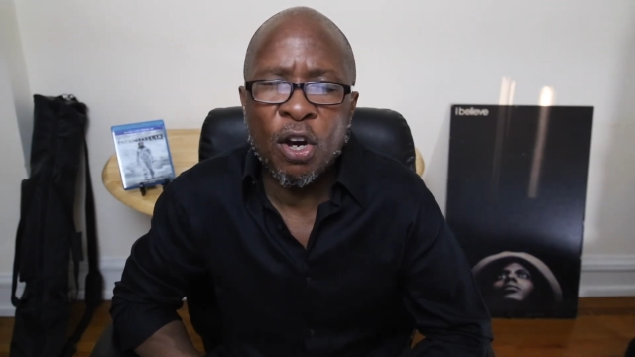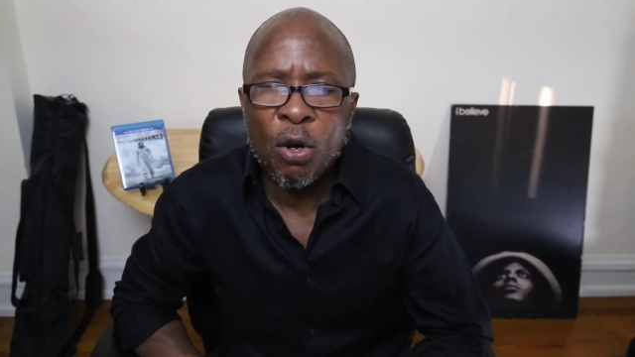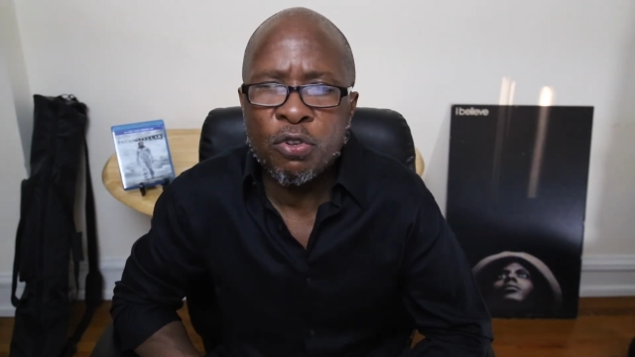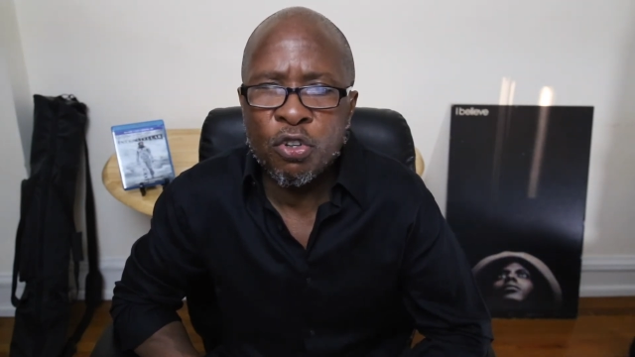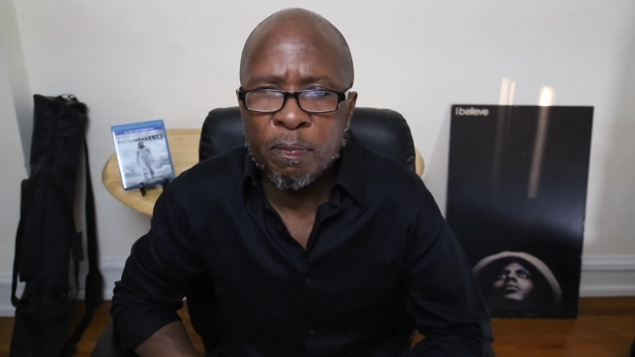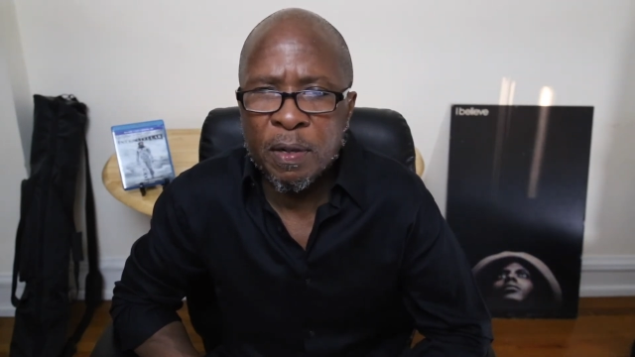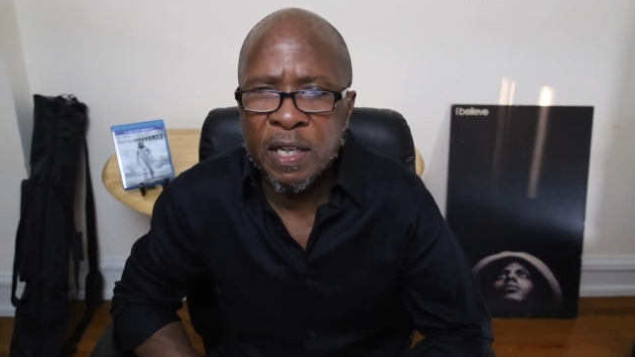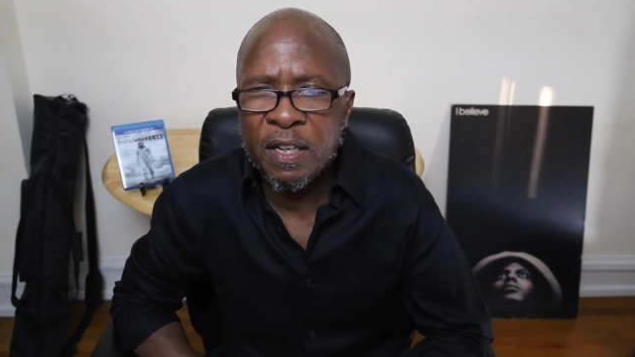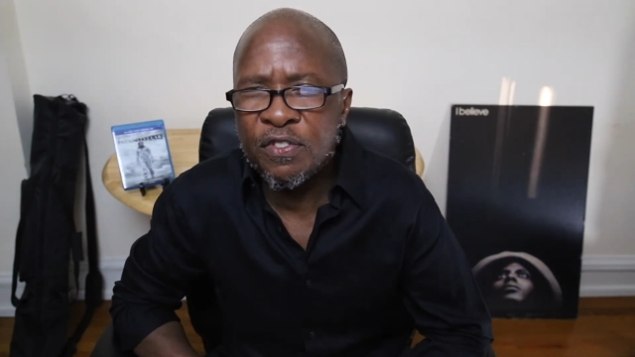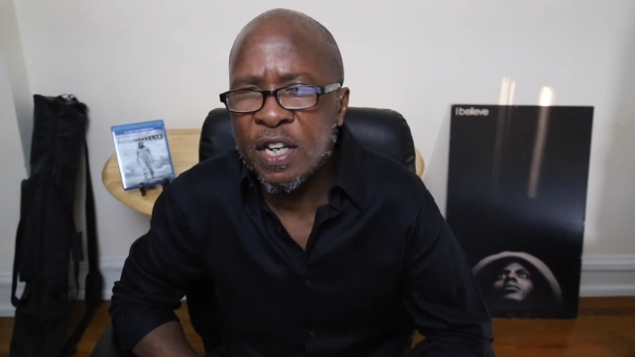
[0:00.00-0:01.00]
also
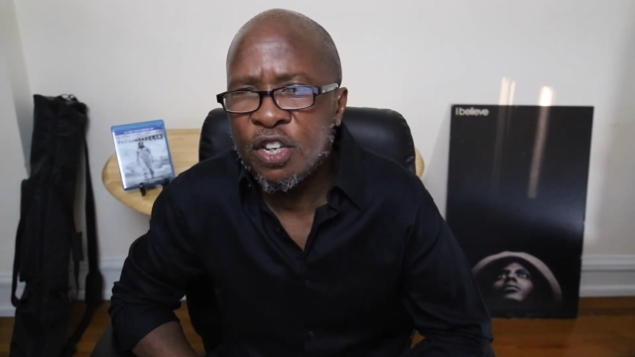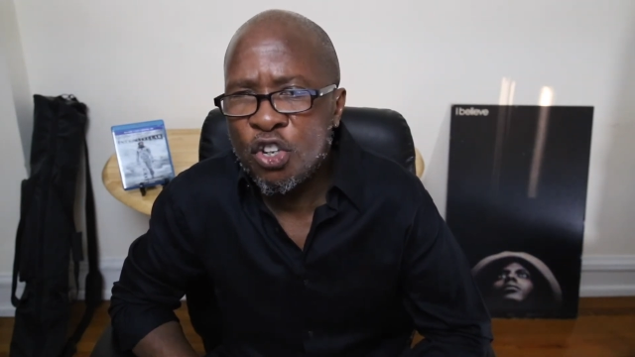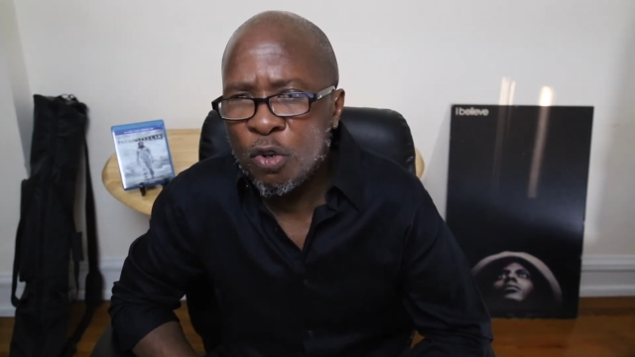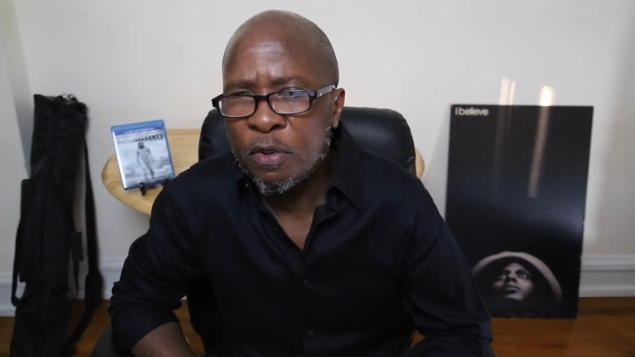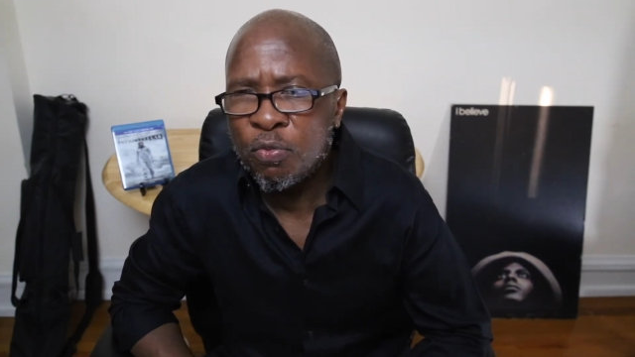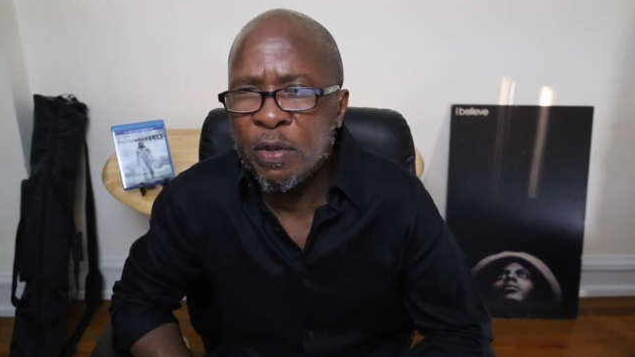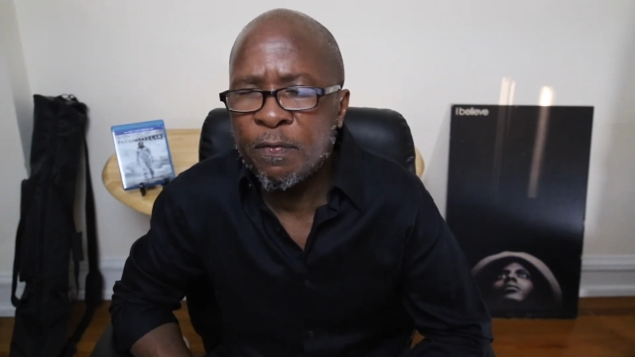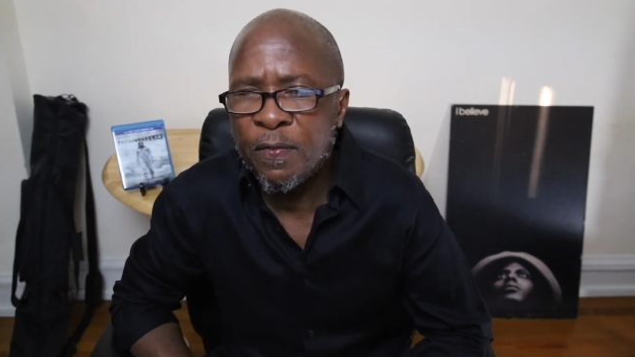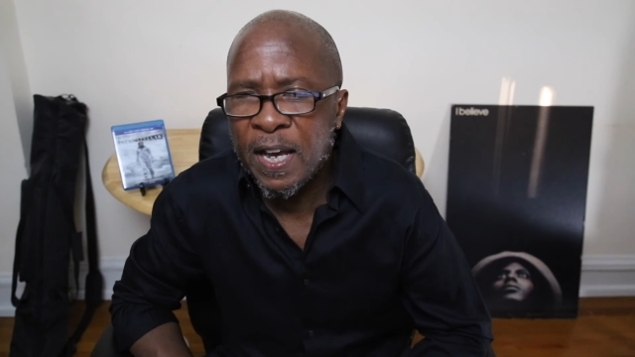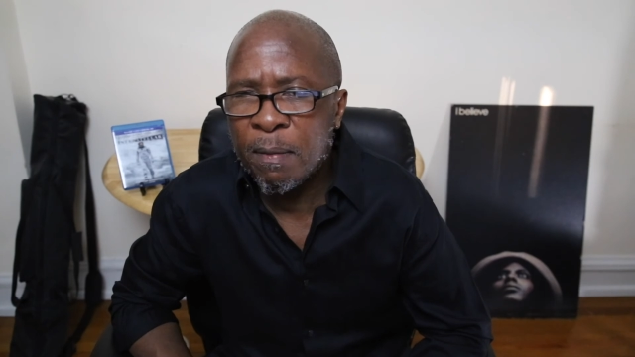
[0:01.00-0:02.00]
believes that humans with
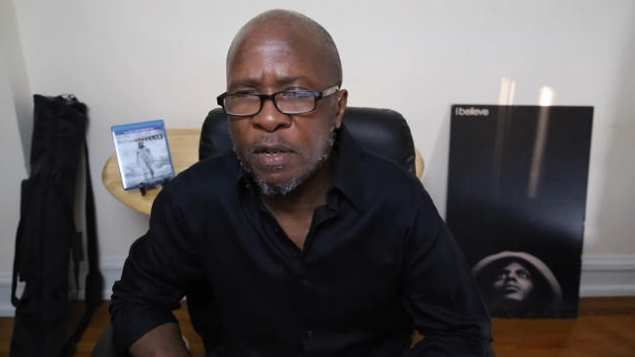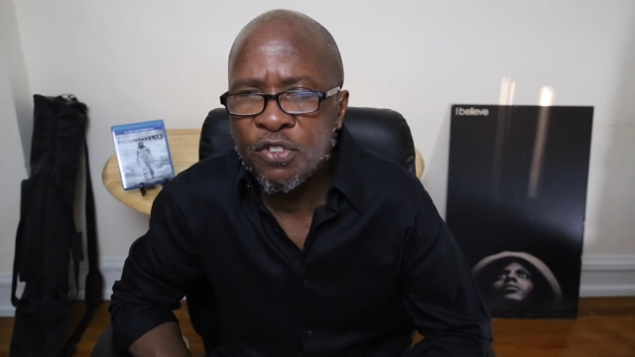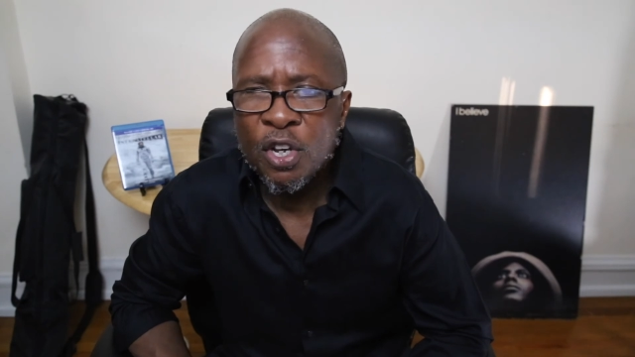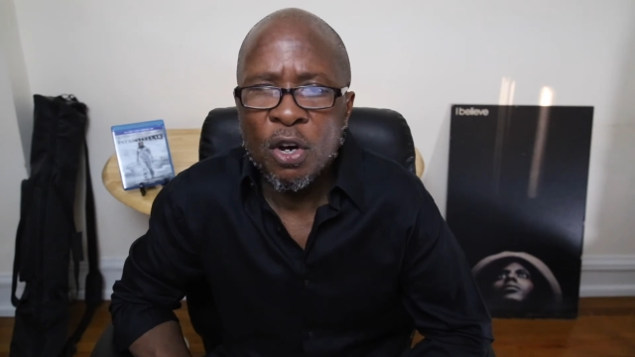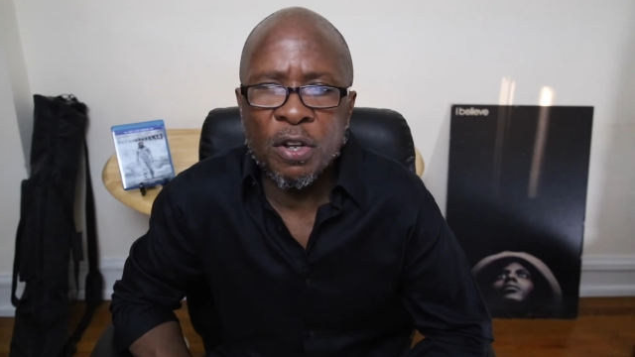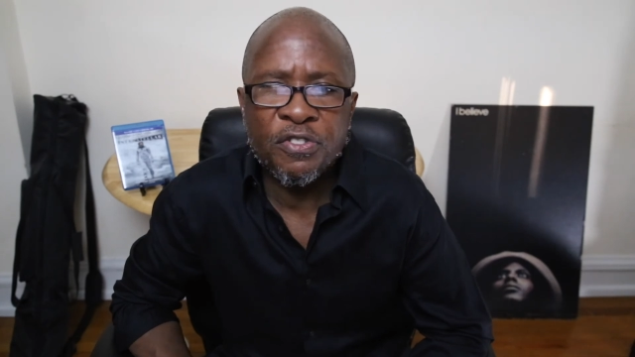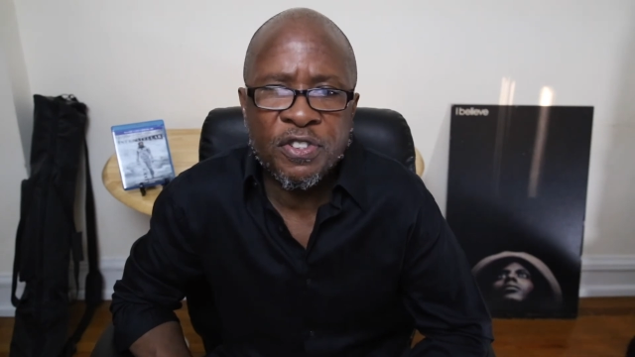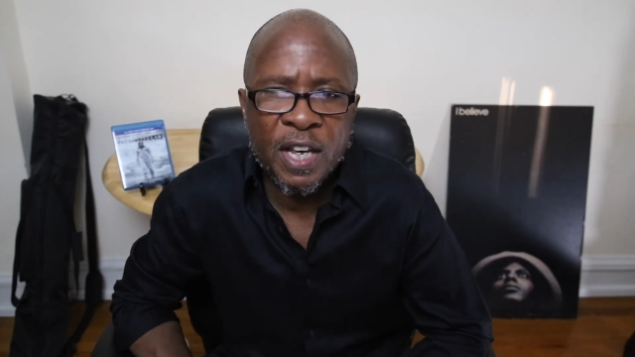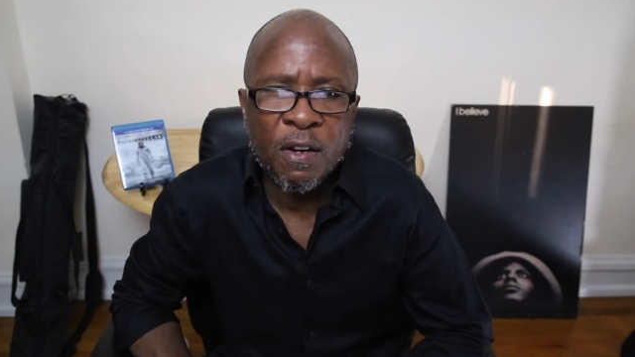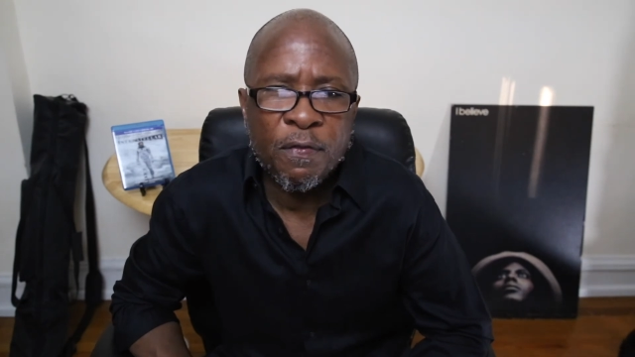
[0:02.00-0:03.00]
families are
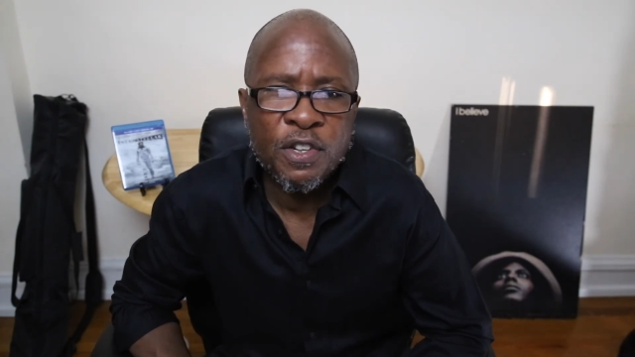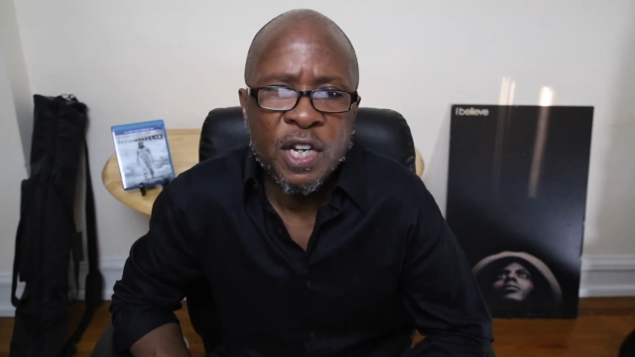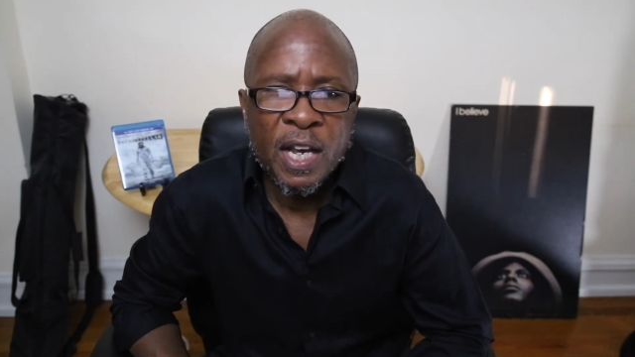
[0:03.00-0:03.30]
selfish